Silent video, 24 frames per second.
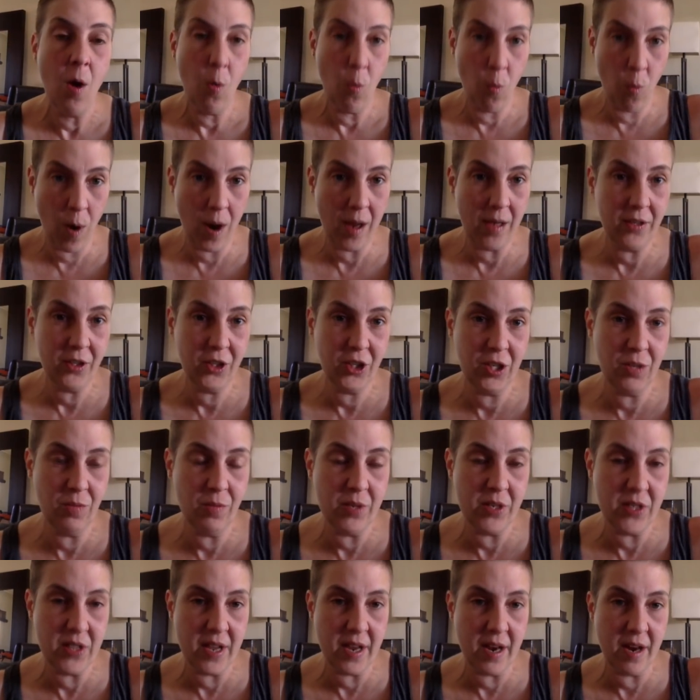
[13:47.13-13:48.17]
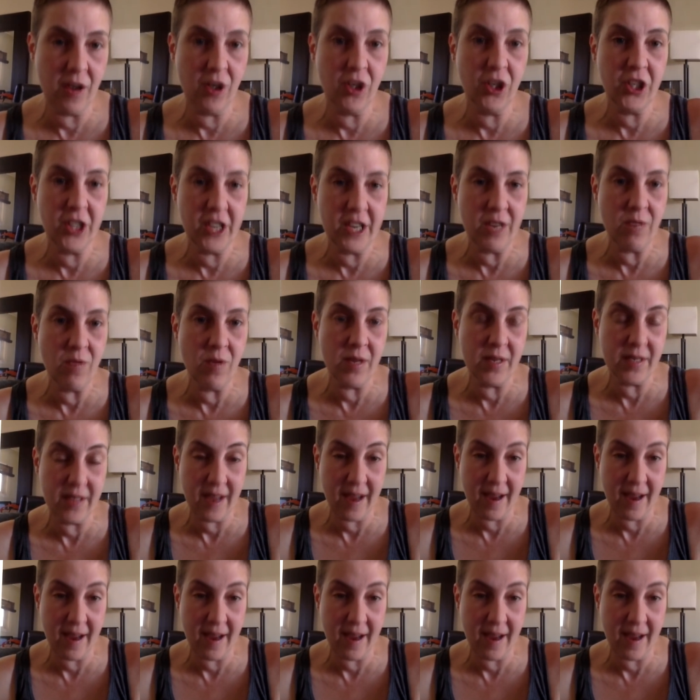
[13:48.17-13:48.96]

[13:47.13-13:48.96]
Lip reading: while she was there, she was